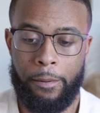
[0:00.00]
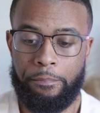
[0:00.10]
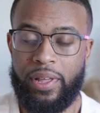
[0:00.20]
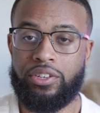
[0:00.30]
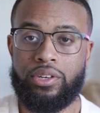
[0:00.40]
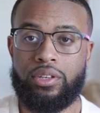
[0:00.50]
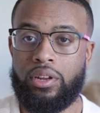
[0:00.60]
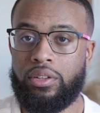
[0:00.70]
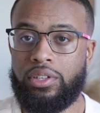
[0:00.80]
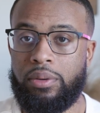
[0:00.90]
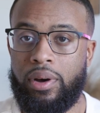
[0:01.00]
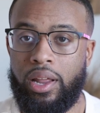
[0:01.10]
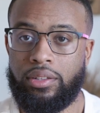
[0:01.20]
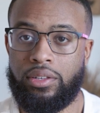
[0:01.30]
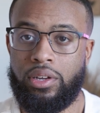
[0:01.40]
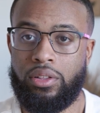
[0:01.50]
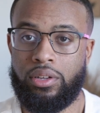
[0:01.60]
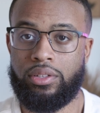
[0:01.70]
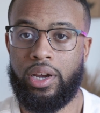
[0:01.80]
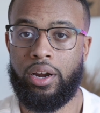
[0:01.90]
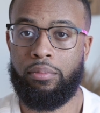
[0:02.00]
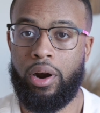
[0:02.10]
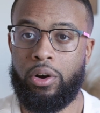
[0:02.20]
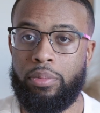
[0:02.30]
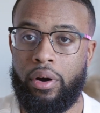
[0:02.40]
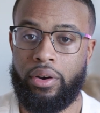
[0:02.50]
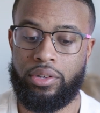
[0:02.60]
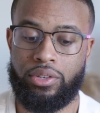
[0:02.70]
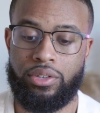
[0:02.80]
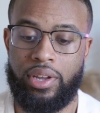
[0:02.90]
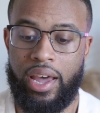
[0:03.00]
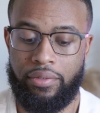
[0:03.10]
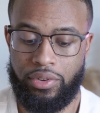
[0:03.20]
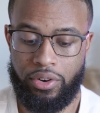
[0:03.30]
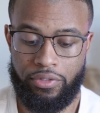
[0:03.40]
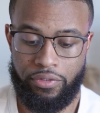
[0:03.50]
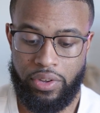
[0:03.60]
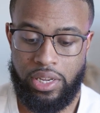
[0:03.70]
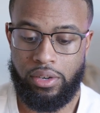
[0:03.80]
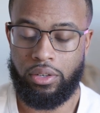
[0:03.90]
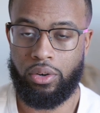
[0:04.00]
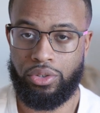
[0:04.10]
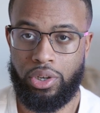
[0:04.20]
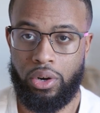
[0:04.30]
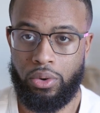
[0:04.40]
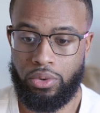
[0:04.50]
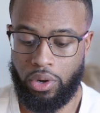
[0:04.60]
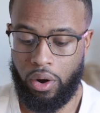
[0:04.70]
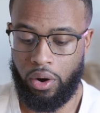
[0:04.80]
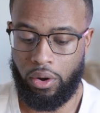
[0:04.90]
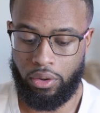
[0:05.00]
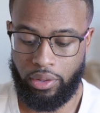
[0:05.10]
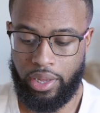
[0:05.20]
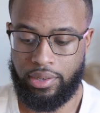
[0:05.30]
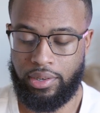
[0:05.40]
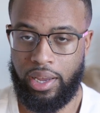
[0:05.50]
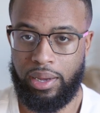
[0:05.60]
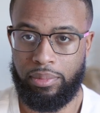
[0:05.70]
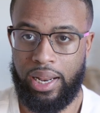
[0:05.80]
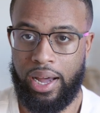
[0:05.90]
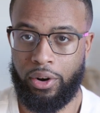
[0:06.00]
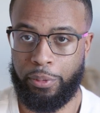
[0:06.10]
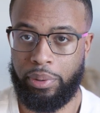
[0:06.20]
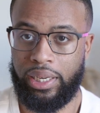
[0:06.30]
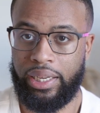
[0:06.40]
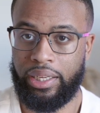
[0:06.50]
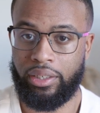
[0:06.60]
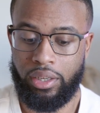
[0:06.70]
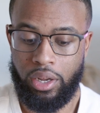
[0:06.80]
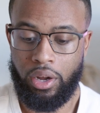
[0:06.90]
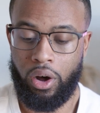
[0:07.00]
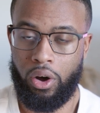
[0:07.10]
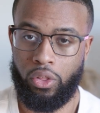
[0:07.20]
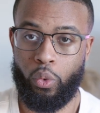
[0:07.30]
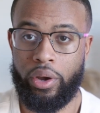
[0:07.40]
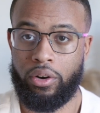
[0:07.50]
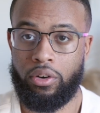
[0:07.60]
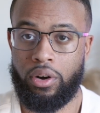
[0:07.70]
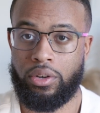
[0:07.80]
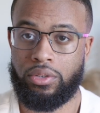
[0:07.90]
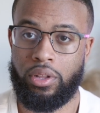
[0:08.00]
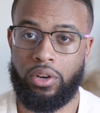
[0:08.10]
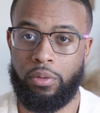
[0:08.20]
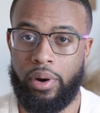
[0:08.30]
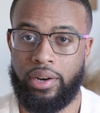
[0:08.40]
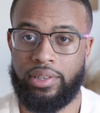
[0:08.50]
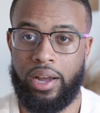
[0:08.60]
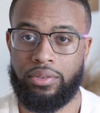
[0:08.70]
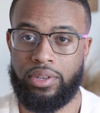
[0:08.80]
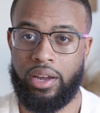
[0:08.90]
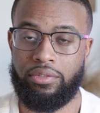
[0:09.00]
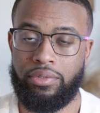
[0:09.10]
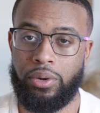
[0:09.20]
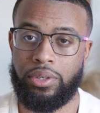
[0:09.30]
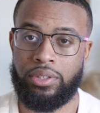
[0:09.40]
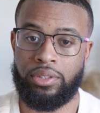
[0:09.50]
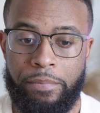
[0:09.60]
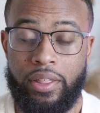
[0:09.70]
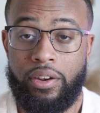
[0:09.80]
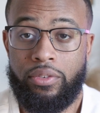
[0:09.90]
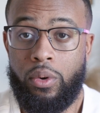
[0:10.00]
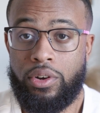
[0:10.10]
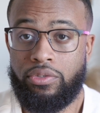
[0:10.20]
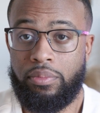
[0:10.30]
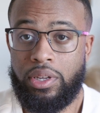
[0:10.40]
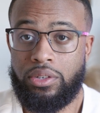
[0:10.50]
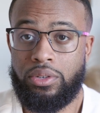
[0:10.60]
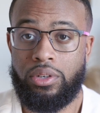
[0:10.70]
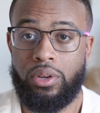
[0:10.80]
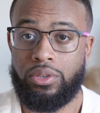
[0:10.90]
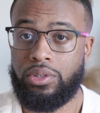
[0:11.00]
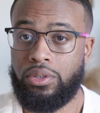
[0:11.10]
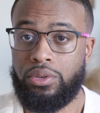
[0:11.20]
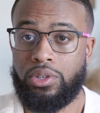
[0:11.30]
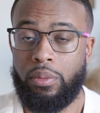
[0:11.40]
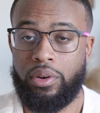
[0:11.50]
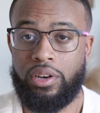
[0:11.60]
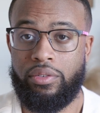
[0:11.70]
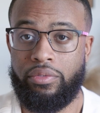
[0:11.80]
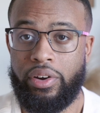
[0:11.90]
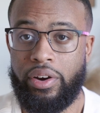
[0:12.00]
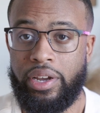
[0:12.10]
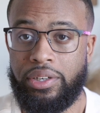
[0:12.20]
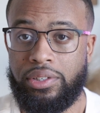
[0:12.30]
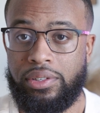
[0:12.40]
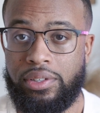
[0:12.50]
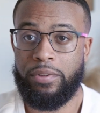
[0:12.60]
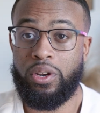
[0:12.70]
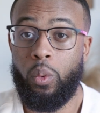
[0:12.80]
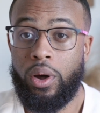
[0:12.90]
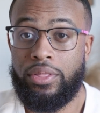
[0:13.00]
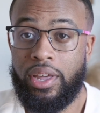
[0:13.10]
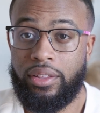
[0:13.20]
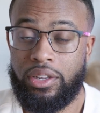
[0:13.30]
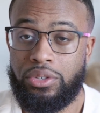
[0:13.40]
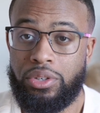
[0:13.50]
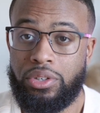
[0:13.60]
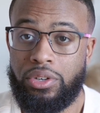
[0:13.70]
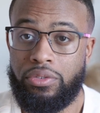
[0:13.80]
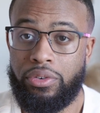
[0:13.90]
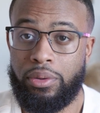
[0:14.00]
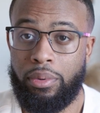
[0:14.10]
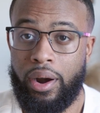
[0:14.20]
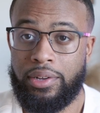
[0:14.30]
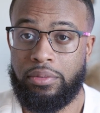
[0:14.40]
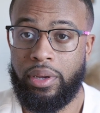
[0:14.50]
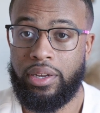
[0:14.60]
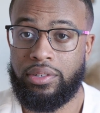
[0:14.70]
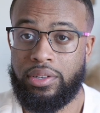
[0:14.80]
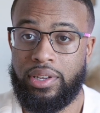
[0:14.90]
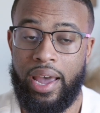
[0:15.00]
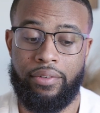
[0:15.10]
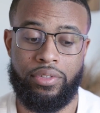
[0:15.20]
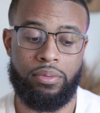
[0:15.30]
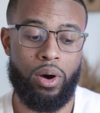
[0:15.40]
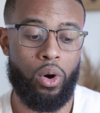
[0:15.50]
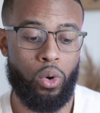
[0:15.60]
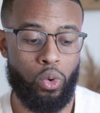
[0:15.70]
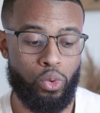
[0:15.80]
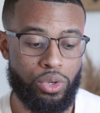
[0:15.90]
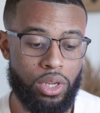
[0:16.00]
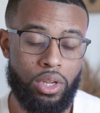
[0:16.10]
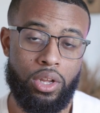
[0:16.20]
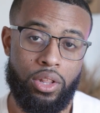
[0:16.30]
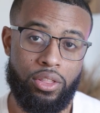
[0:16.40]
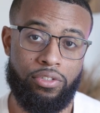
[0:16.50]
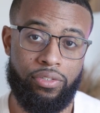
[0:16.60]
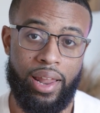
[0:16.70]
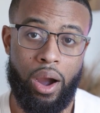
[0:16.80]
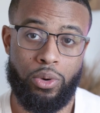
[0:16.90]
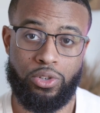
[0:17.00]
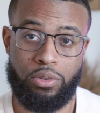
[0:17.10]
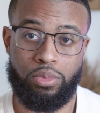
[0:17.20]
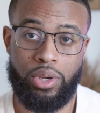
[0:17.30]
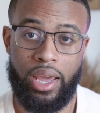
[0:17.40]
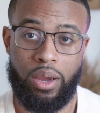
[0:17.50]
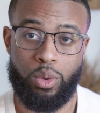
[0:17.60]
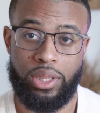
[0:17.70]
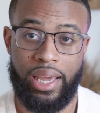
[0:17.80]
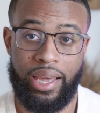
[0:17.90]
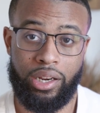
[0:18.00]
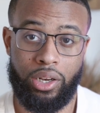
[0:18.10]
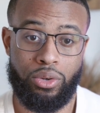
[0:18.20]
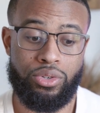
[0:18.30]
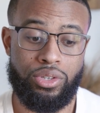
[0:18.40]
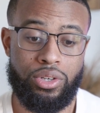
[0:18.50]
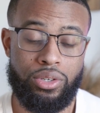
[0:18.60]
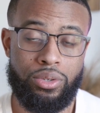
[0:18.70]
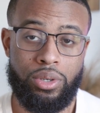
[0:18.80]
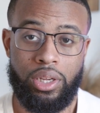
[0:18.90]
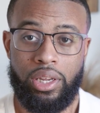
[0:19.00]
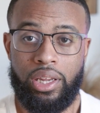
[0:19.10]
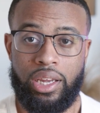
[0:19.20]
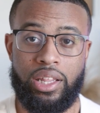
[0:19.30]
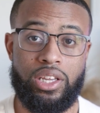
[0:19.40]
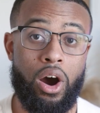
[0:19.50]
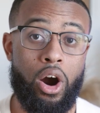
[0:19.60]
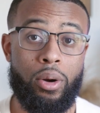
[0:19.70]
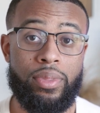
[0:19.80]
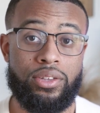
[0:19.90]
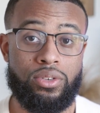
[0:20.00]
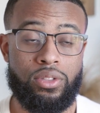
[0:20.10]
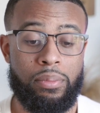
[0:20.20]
that's just another tip I like to tell the entire bridal party, is just to have your feet or toes all on that same line or plane all the way across, so that nobody's outside of focus. And then of course from this, you can just do so many different variations. One thing that you can do for the bridesmaids is have them hold the flowers of the bouquet with the hand closest to you, and the arm that's on the